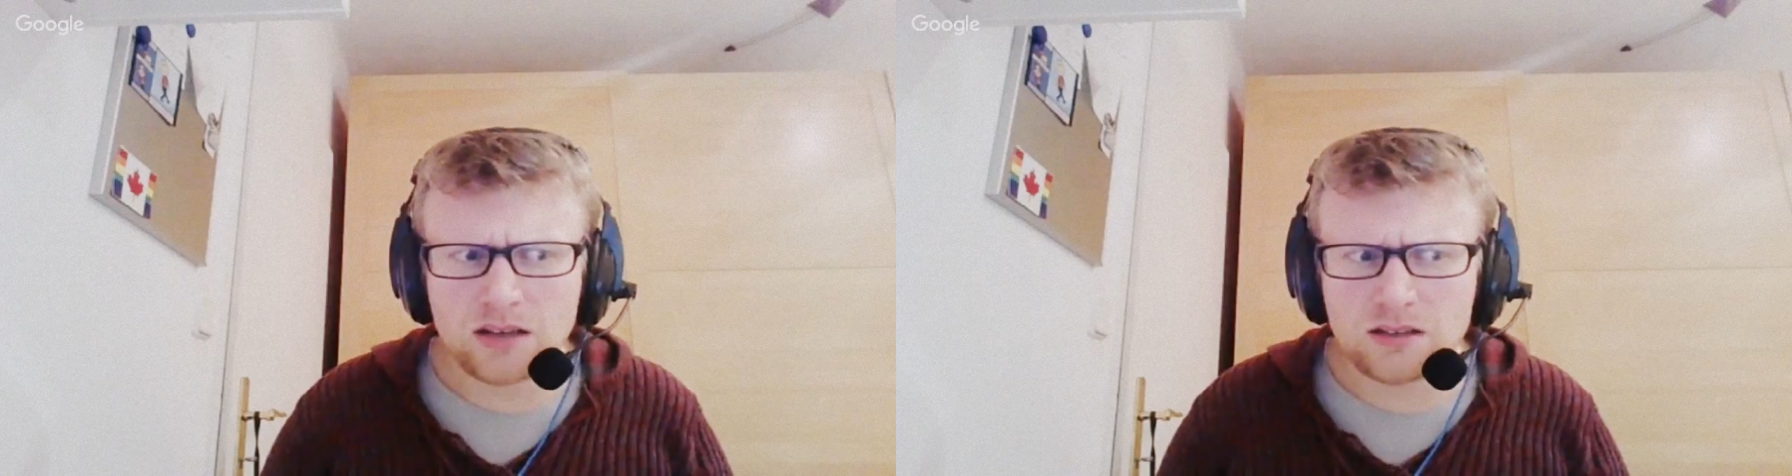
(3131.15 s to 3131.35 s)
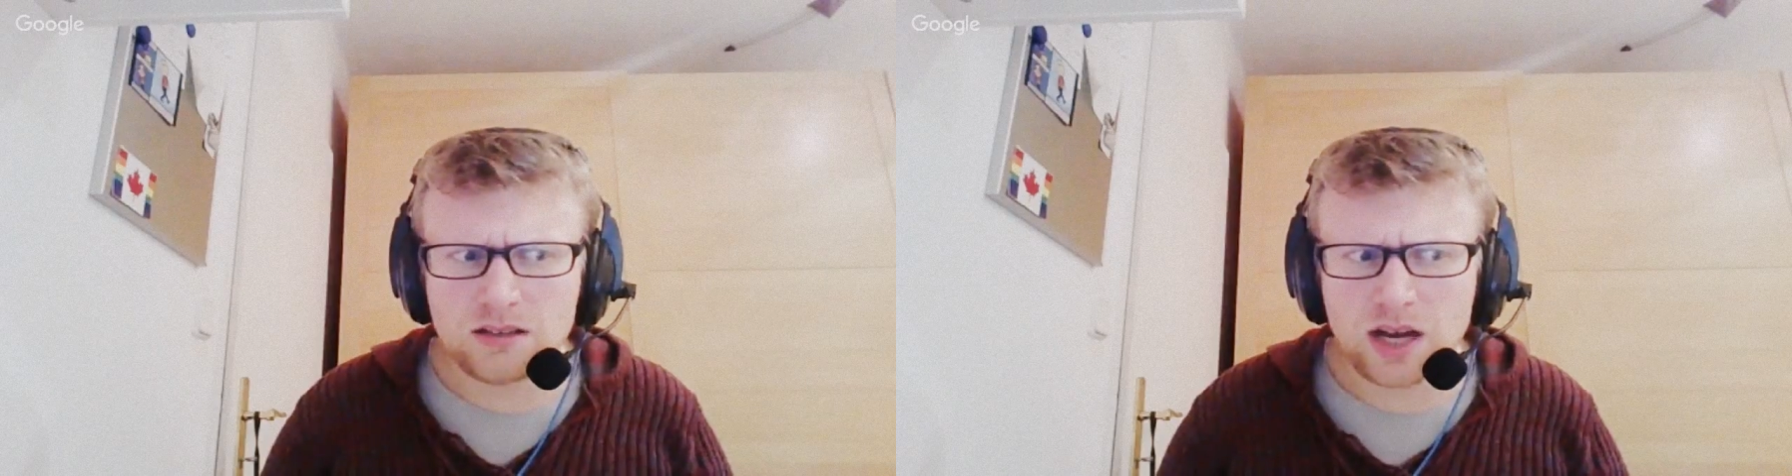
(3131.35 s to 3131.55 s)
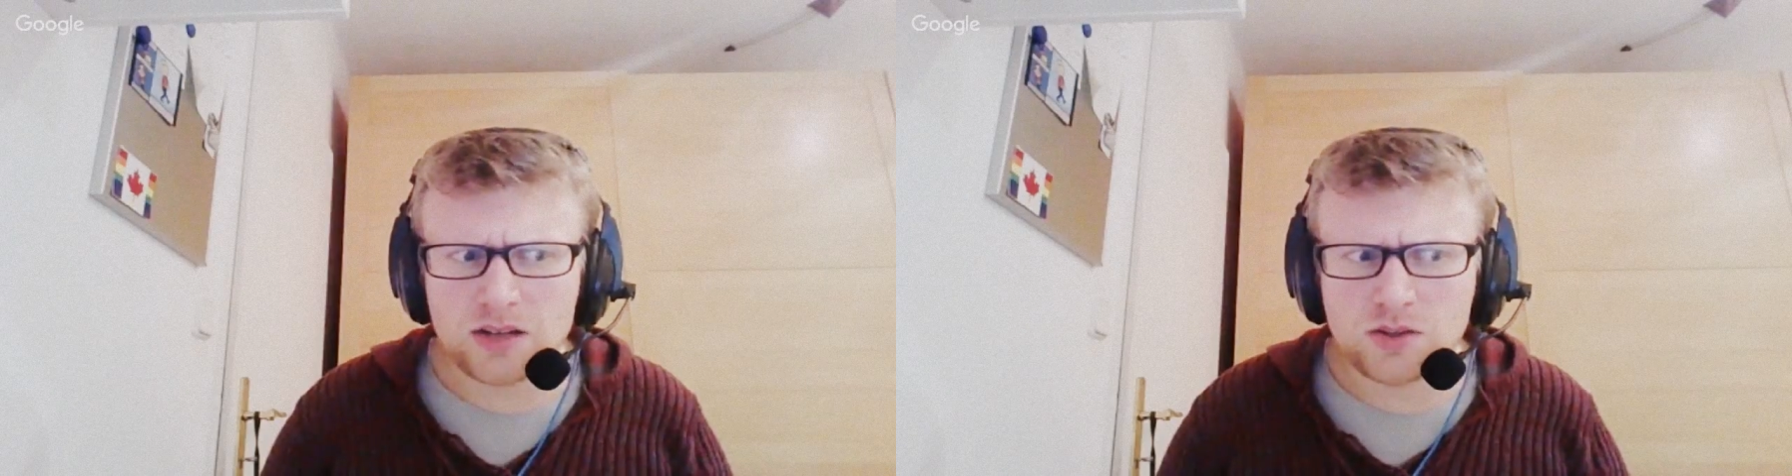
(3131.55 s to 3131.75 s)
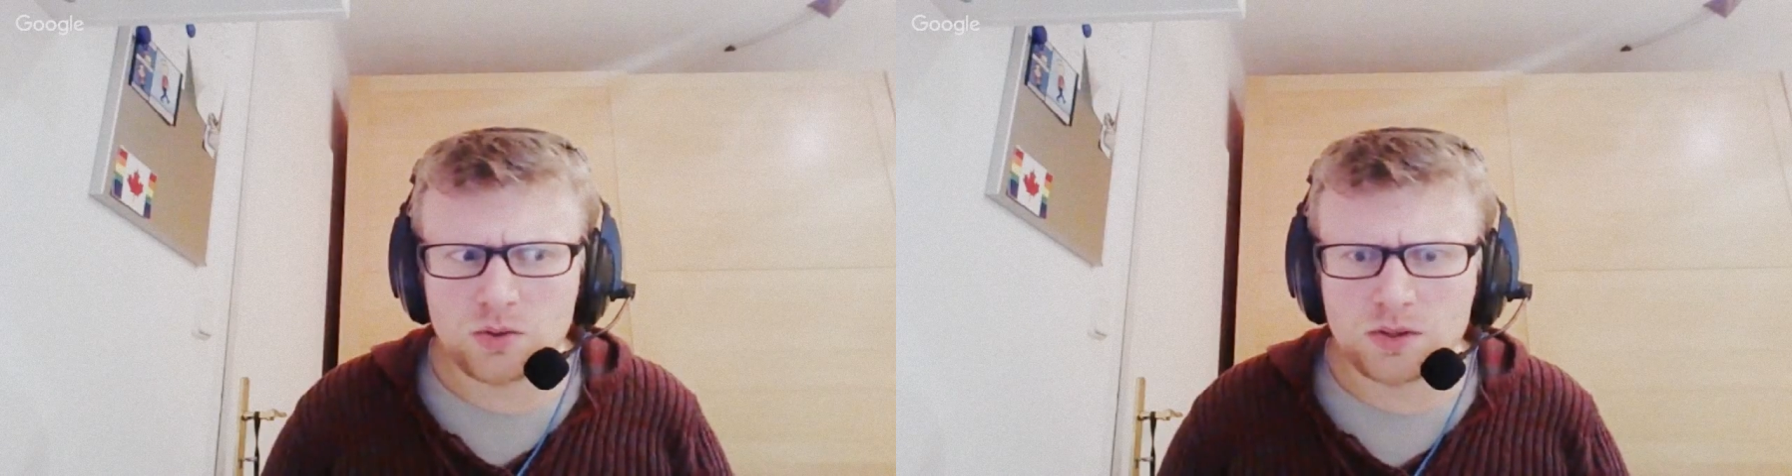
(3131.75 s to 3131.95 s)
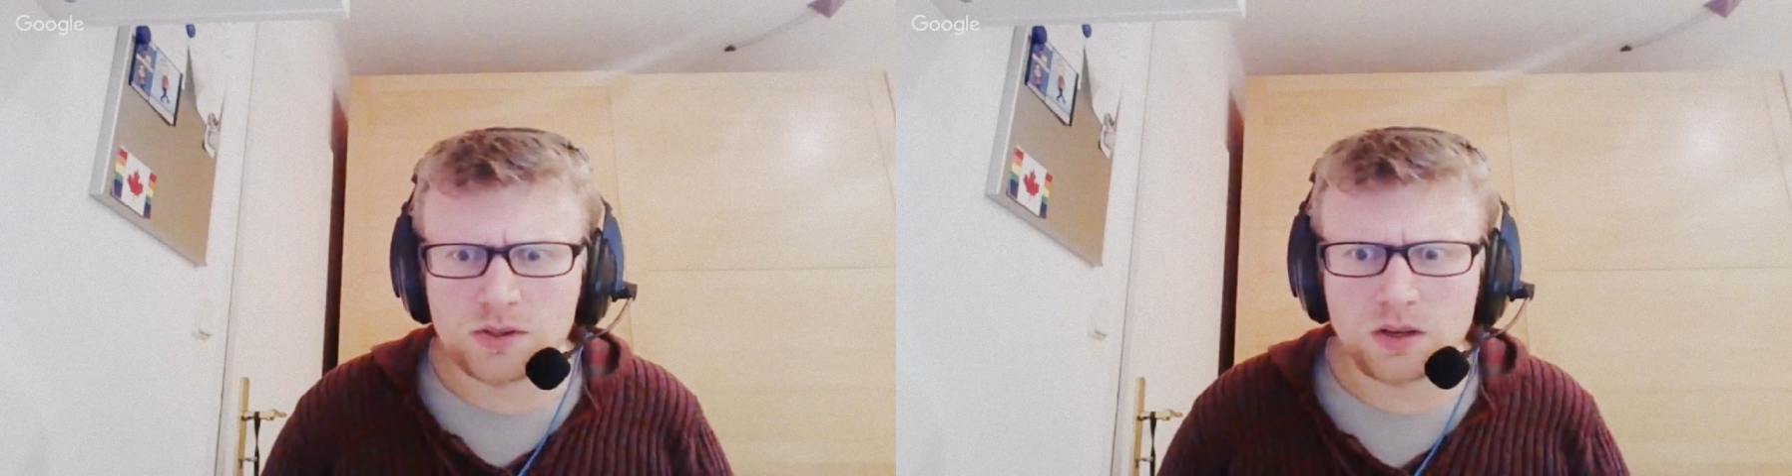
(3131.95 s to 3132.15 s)
and
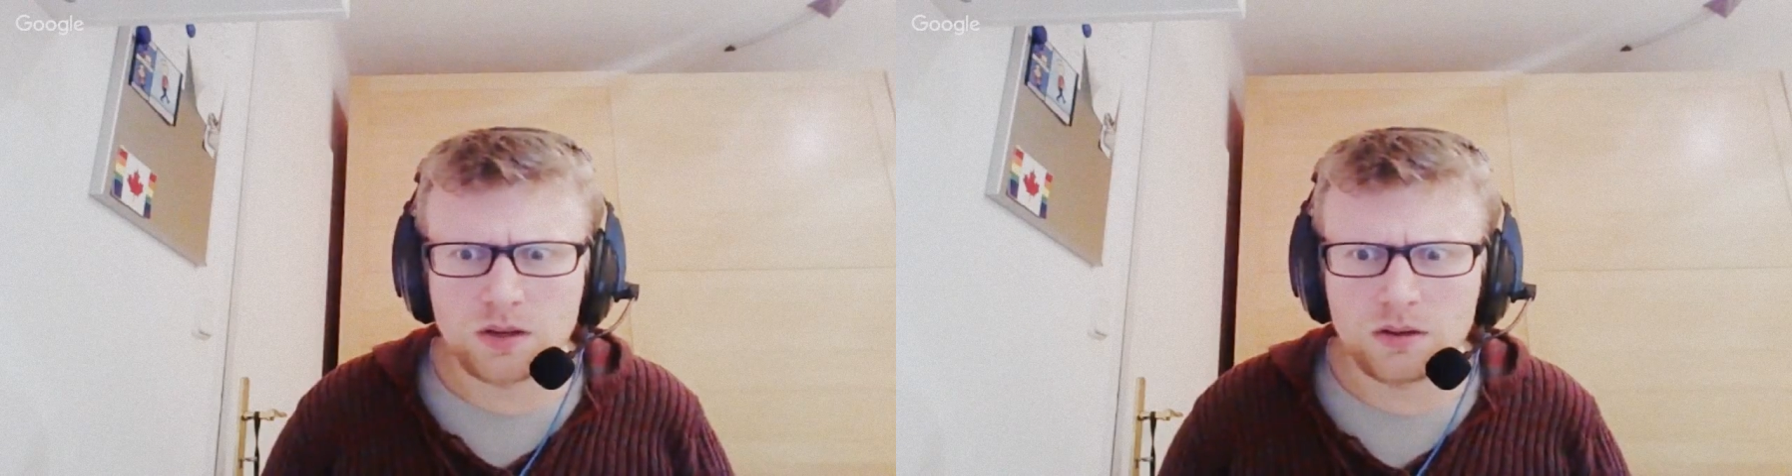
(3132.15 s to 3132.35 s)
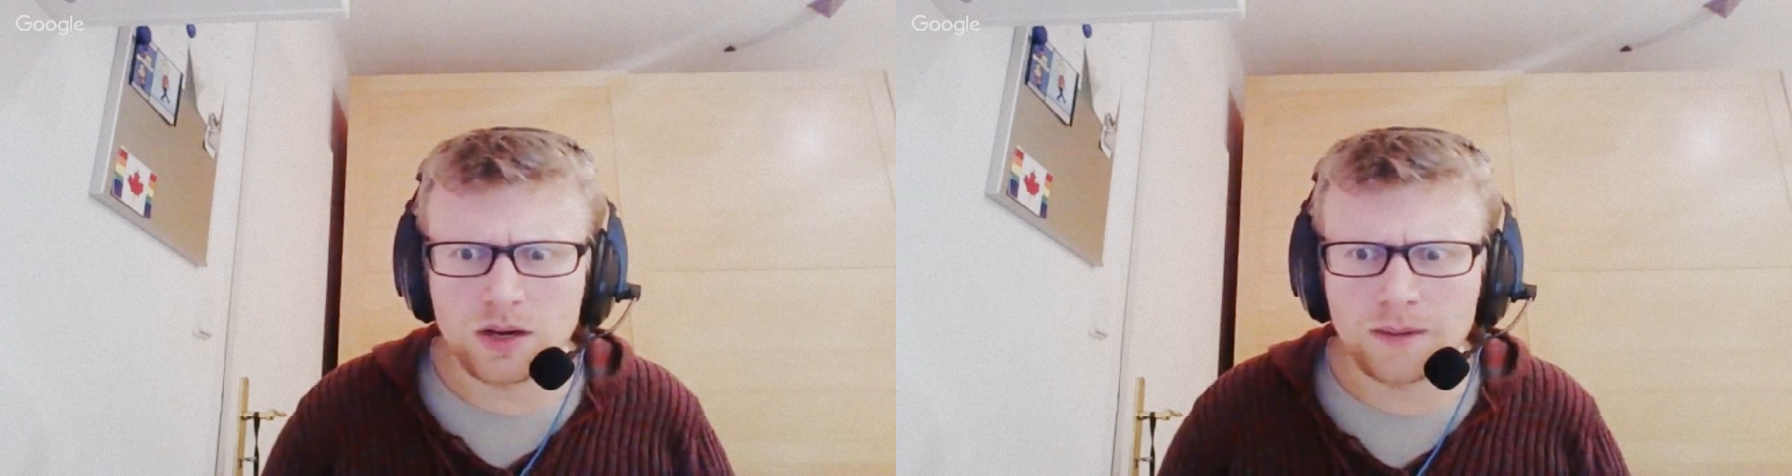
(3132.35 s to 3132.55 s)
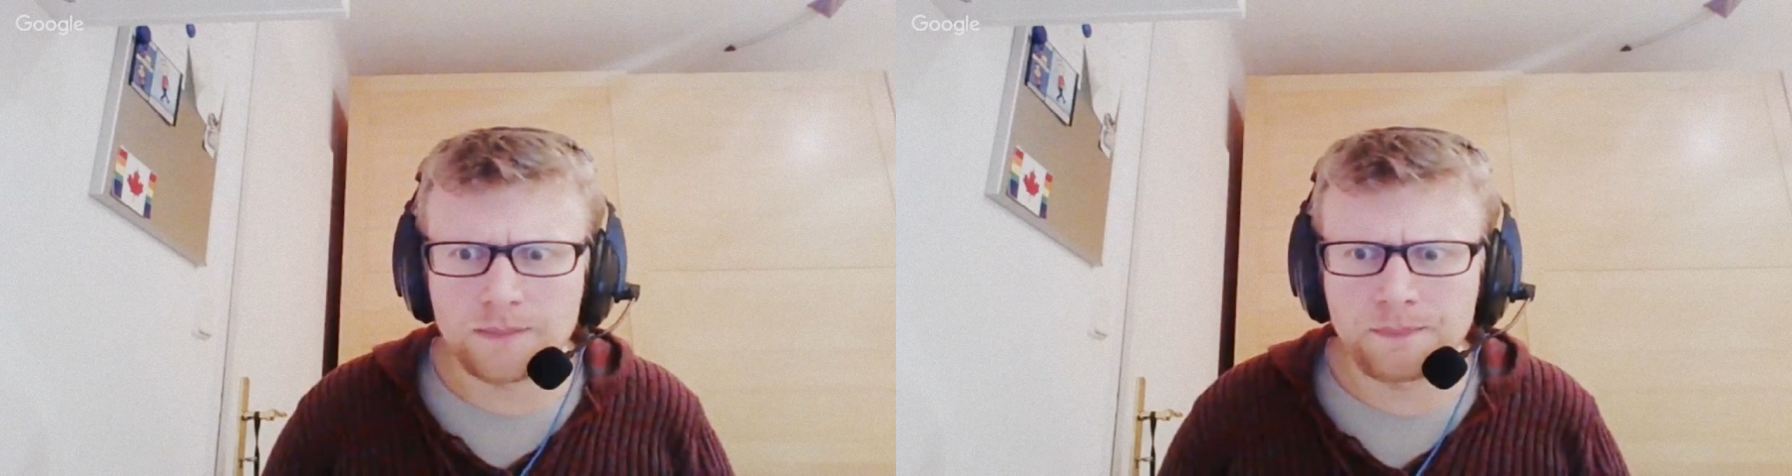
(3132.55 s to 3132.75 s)
has also.